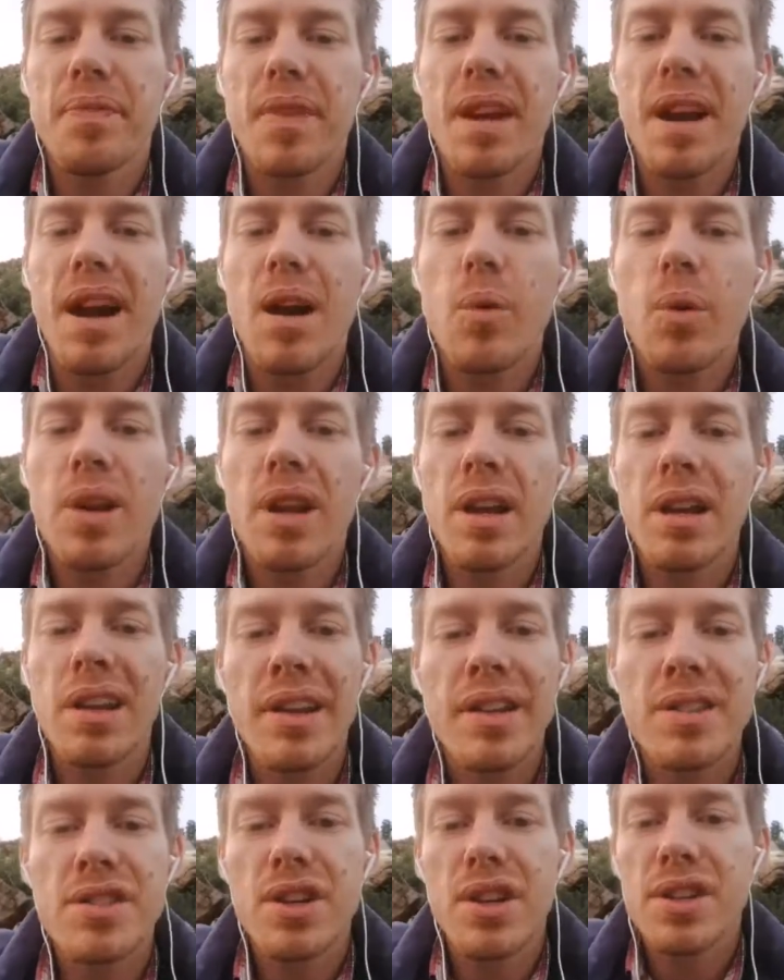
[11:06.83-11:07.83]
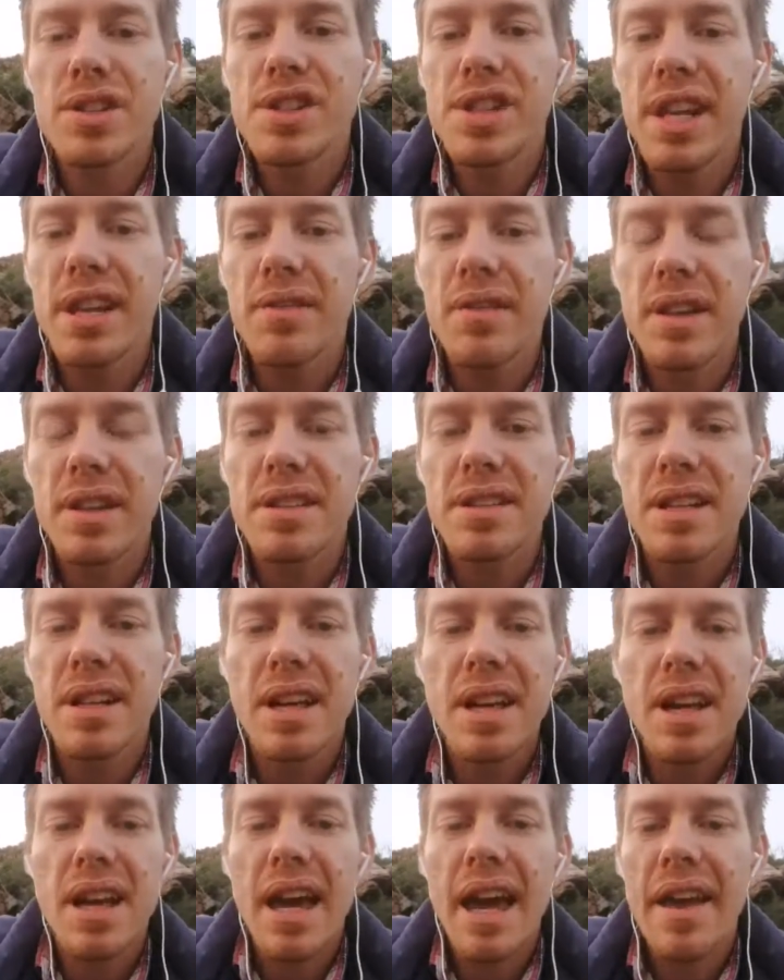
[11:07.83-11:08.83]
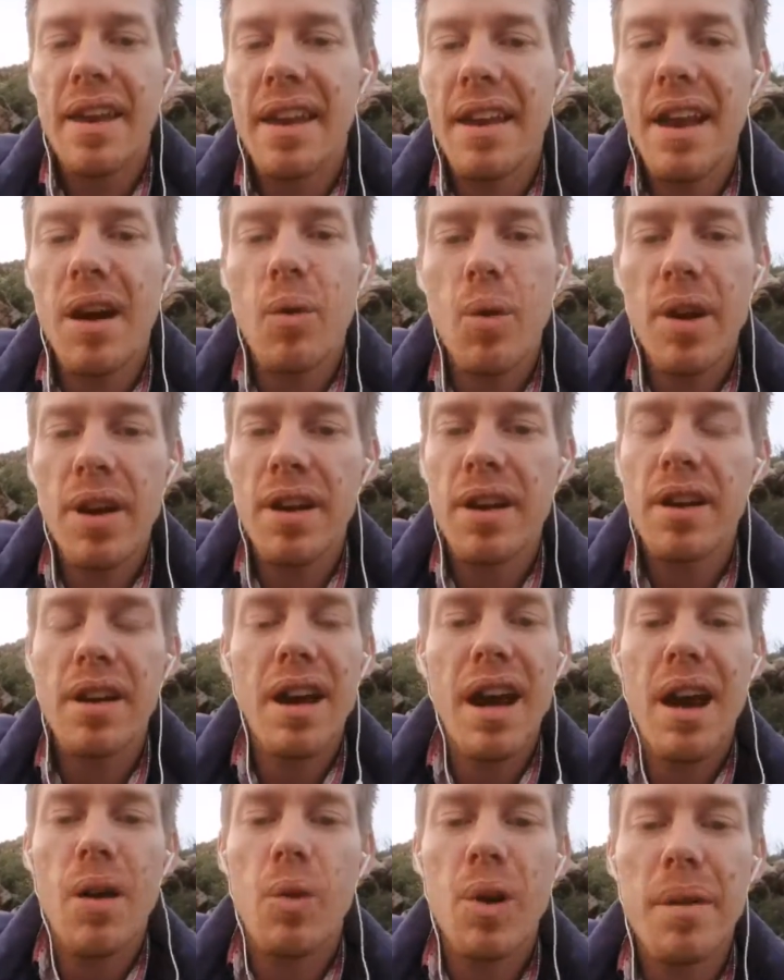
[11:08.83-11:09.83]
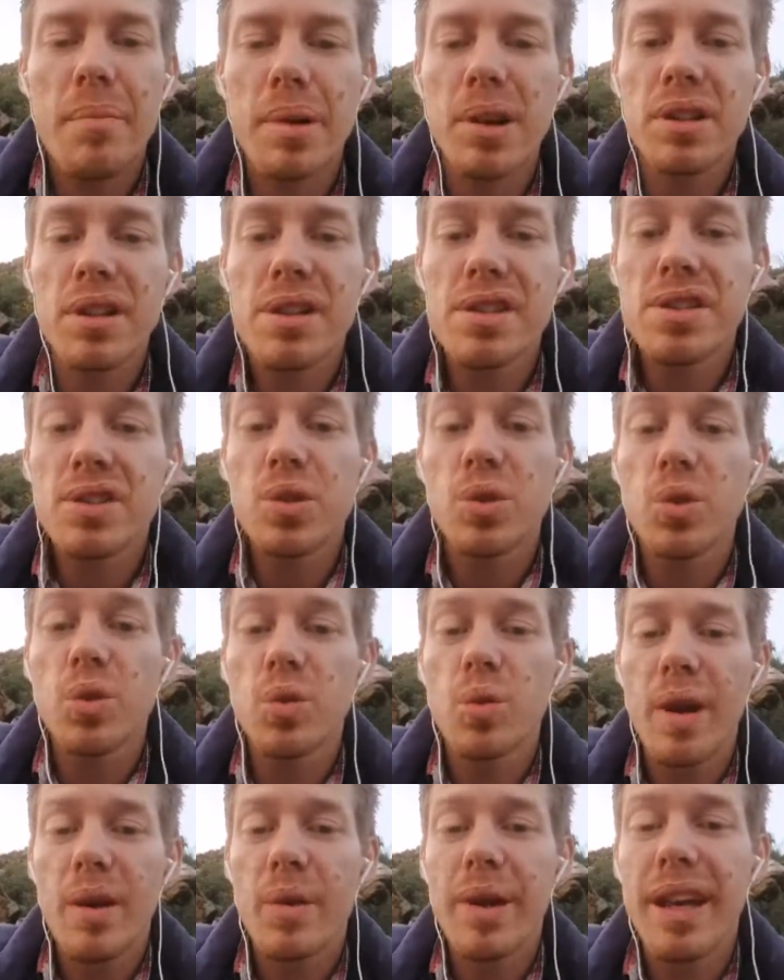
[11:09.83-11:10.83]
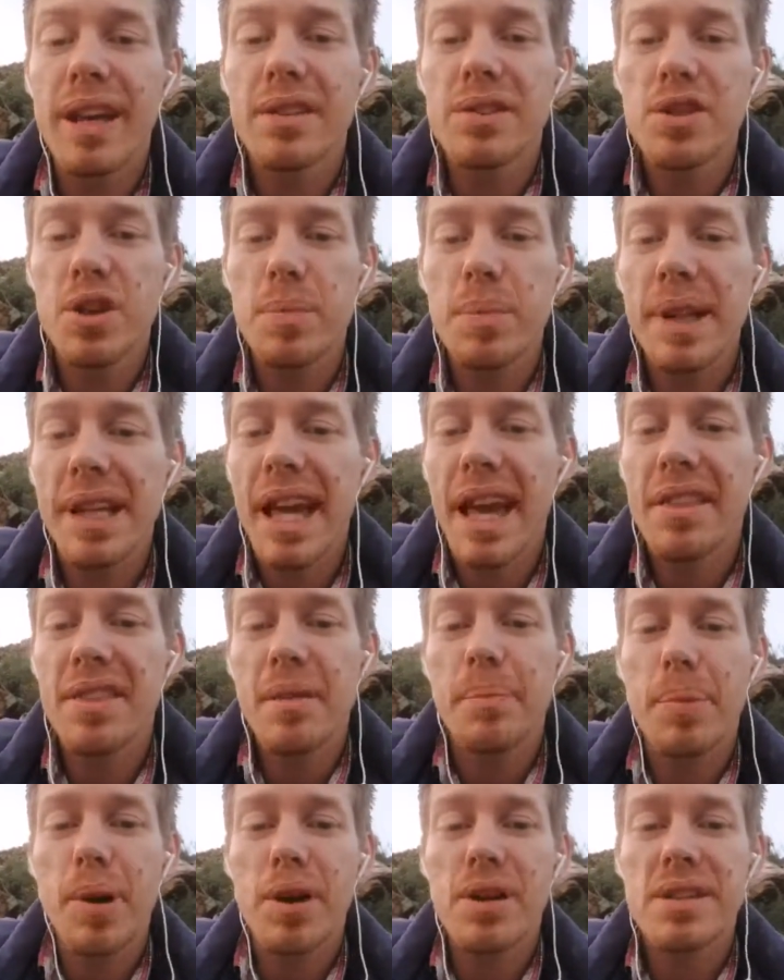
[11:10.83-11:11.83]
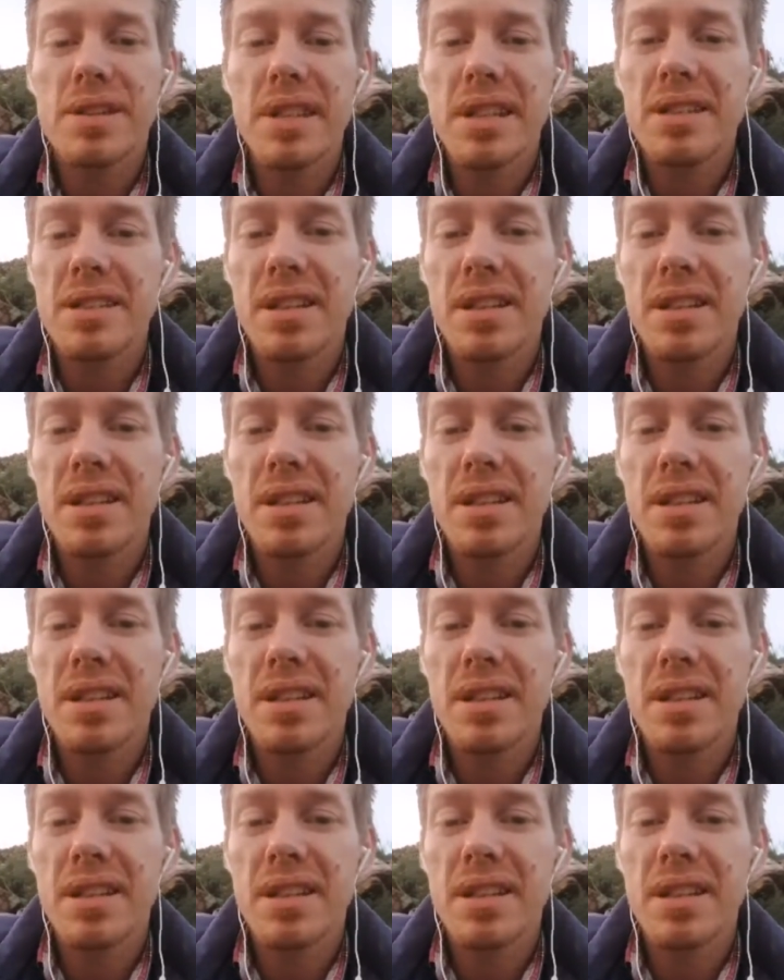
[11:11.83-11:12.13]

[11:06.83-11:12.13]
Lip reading: I want to learn to achieve it, and then I want to build a school where we can duplicate the process.